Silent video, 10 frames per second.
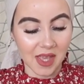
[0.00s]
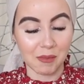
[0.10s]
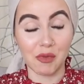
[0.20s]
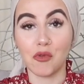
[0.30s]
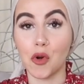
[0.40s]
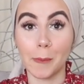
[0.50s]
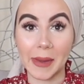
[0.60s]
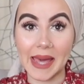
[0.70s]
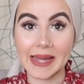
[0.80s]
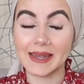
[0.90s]
before
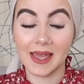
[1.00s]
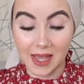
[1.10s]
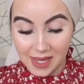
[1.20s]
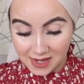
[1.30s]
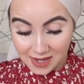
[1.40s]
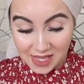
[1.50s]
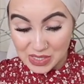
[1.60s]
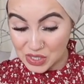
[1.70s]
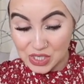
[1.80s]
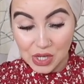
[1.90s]
bed and he's
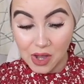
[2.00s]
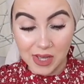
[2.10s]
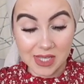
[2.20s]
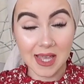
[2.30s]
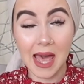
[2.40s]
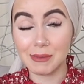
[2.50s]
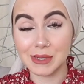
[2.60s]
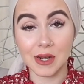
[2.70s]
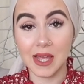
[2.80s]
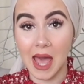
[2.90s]
good to go he's
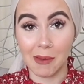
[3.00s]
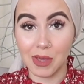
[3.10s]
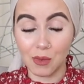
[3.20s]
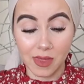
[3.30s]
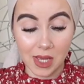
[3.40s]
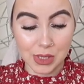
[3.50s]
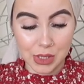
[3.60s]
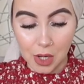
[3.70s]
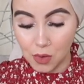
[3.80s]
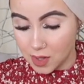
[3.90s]
absolutely happy with it
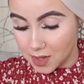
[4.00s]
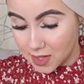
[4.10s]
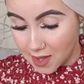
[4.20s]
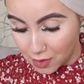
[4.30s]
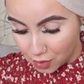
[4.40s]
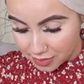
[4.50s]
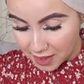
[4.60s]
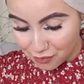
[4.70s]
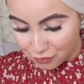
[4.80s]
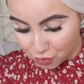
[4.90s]
so yeah got
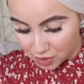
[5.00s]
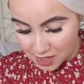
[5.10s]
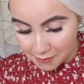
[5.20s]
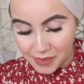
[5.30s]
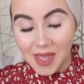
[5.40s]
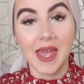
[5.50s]
that for him